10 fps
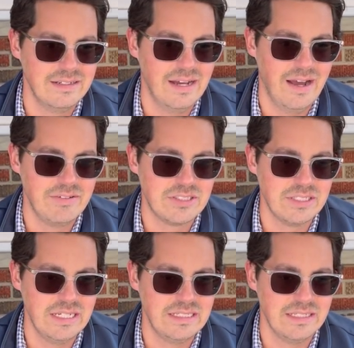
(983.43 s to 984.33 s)

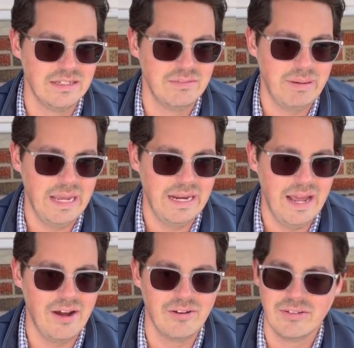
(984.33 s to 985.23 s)
obviously it didn't pan
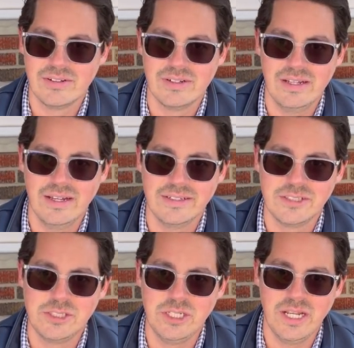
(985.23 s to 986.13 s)
out
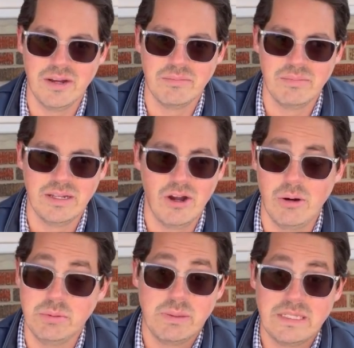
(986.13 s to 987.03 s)
as GM had
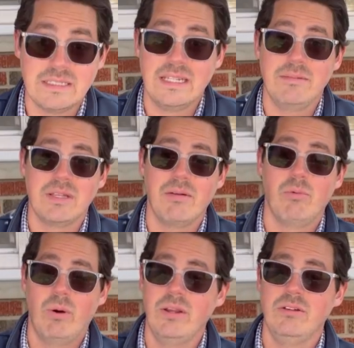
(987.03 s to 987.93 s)
hoped, but at the same time,
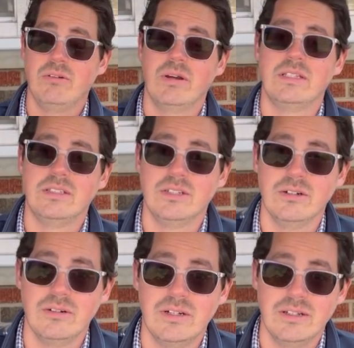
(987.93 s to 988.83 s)
what are you going to
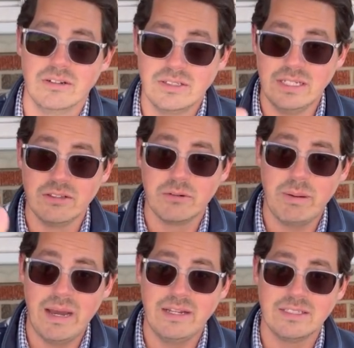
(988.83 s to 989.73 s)
do? Your dealer
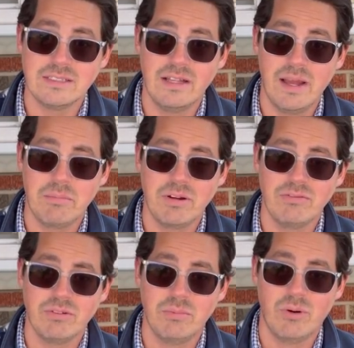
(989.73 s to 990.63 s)
body is clamoring
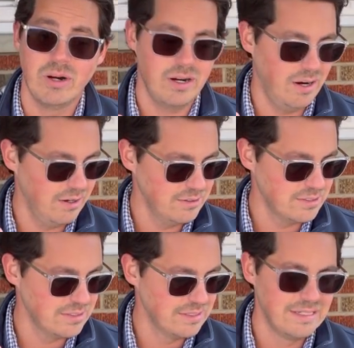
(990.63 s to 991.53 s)
for more
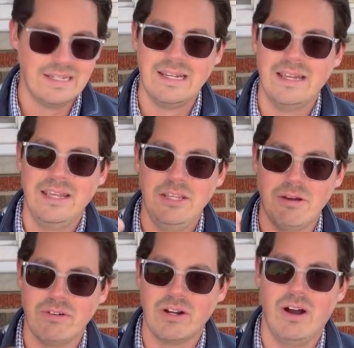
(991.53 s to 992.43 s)
cars. You
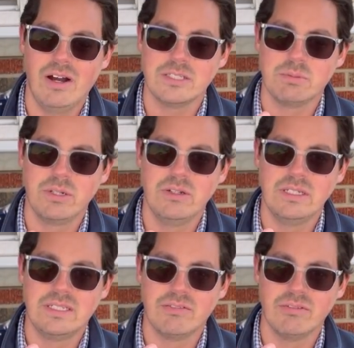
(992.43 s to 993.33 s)
have a cost per
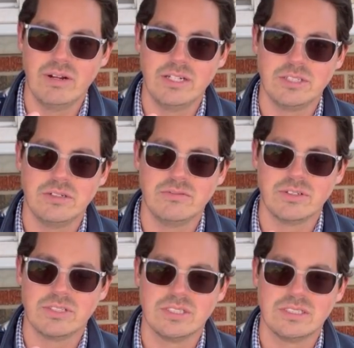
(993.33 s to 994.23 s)
unit differential
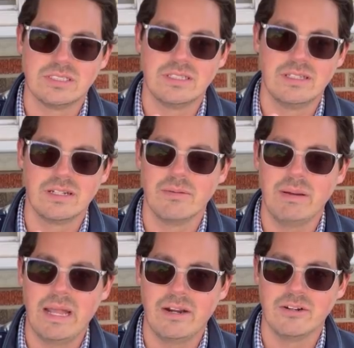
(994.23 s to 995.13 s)
versus the
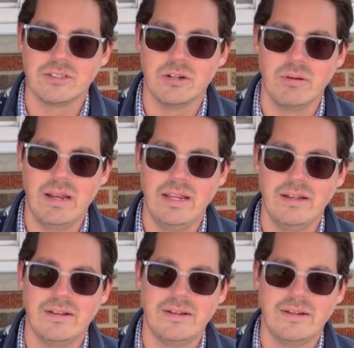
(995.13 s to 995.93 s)
competitors already.